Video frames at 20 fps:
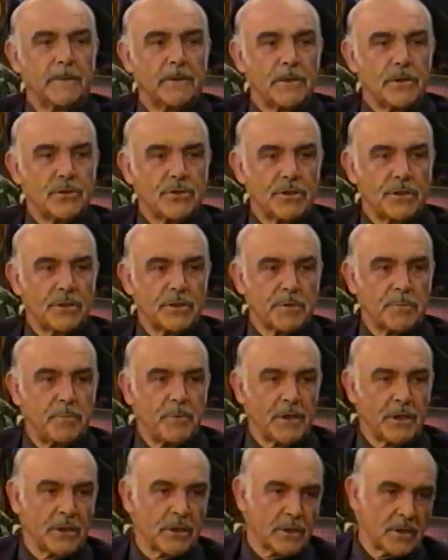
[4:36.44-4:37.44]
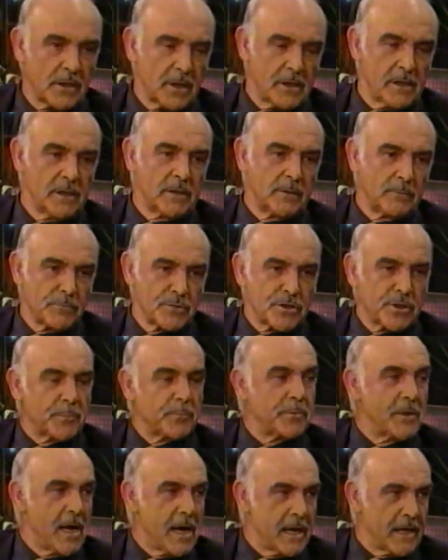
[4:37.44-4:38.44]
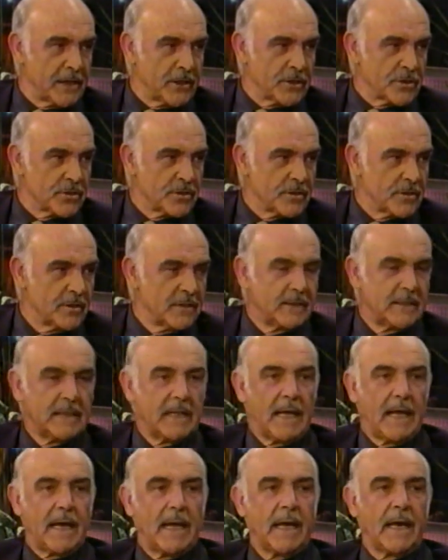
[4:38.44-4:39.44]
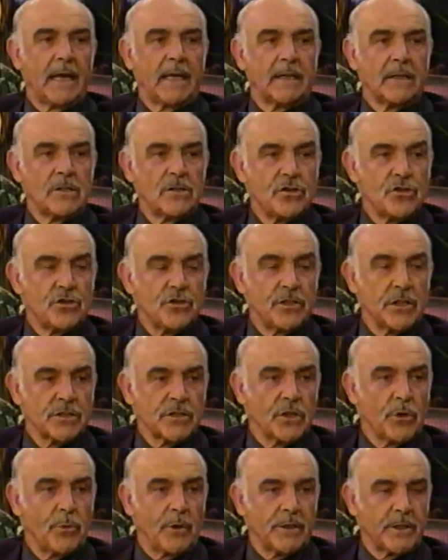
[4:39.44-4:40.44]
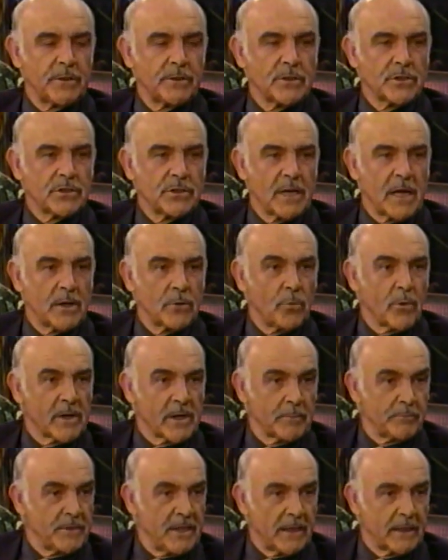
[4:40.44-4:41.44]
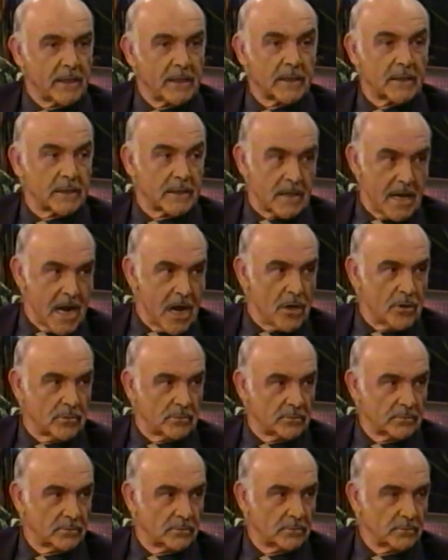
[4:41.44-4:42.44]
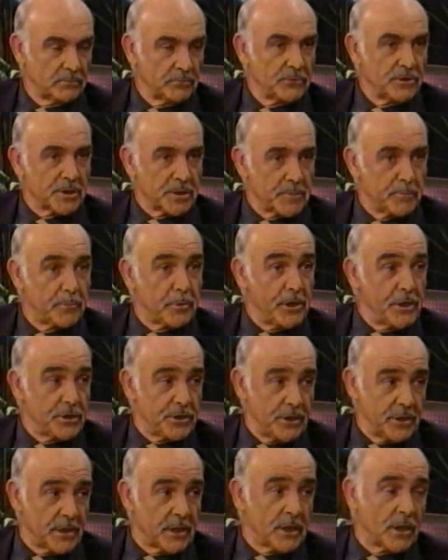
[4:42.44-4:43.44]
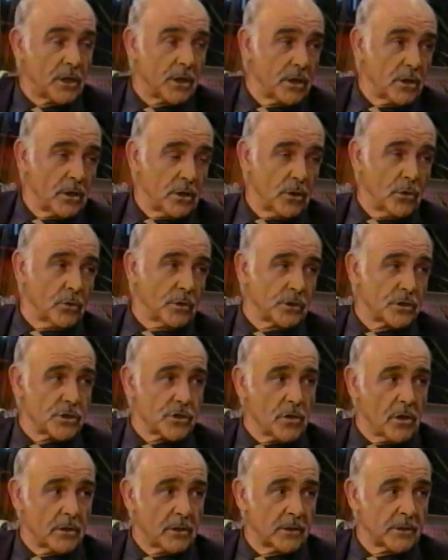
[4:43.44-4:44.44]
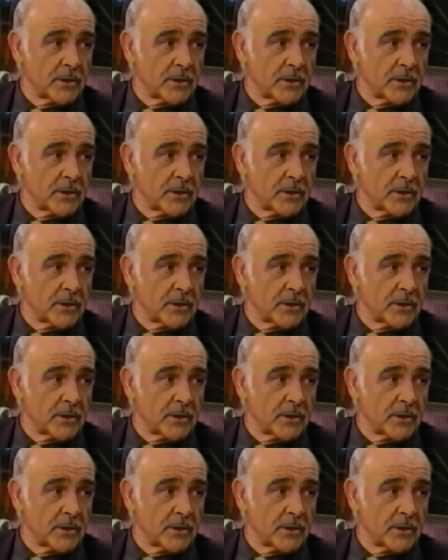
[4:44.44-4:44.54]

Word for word: she's been um, surprised, and she doesn't quite understand where I'm taking her now. Right, right. What's preceding going to Scotland?